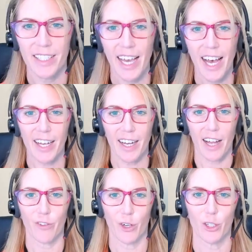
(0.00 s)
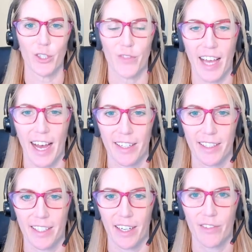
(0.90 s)
Yeah, I've heard of
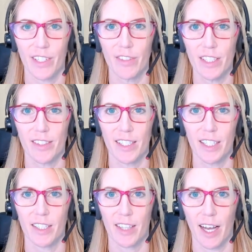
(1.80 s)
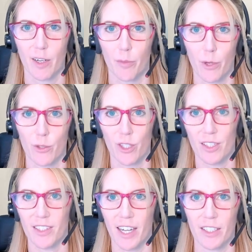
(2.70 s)
that. And I've even seen that approach
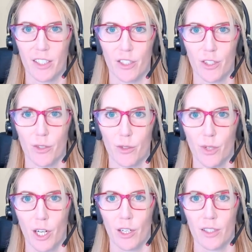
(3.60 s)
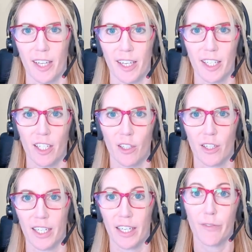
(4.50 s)
extended to taking a
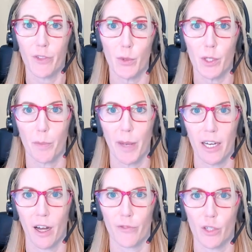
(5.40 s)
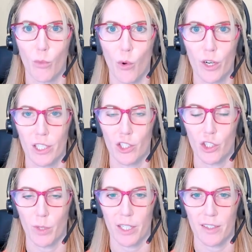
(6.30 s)
look at if you were to pay off your mortgage,
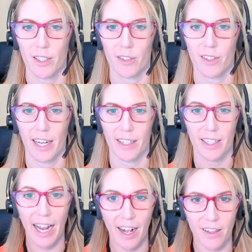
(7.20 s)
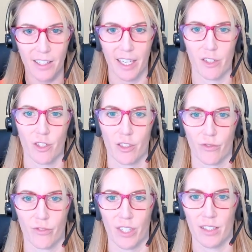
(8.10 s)
you would consider that an allocation
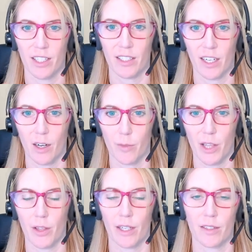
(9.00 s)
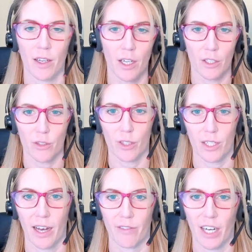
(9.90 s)
to fixed income. And thus you
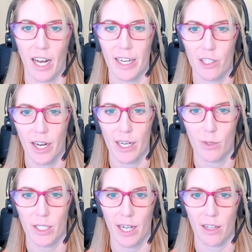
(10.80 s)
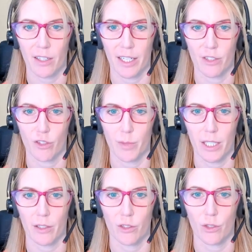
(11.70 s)
could have a higher equity allocation
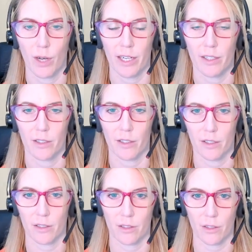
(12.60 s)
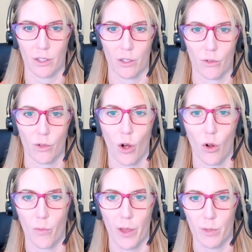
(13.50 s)
because you had a, a you know,
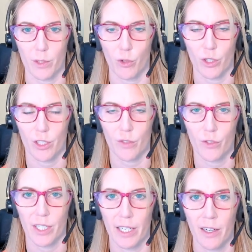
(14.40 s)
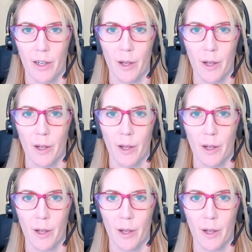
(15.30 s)
home that was mortgage free.